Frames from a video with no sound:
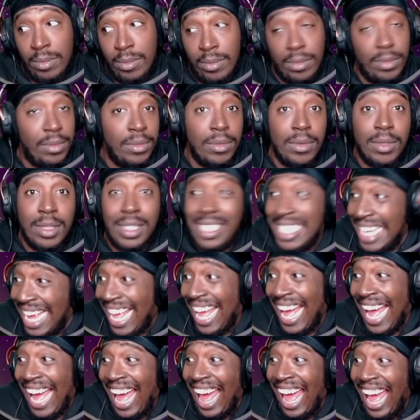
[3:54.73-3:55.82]
All
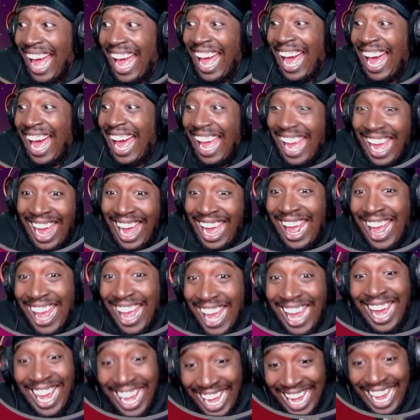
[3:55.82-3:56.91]
right, screw this.
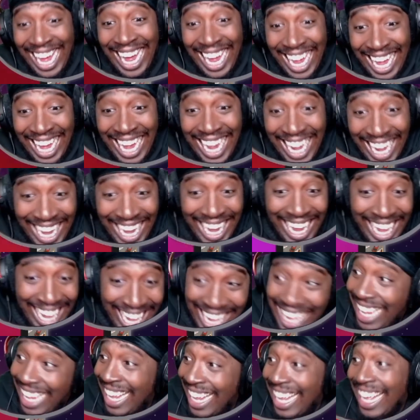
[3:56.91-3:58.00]
I'm
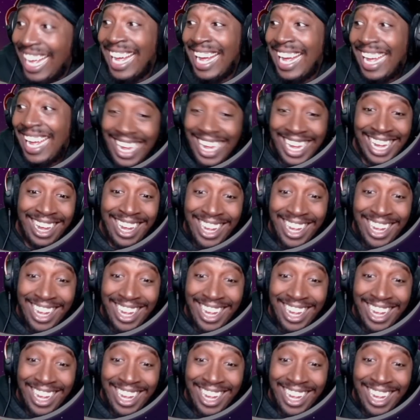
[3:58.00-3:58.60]
searching.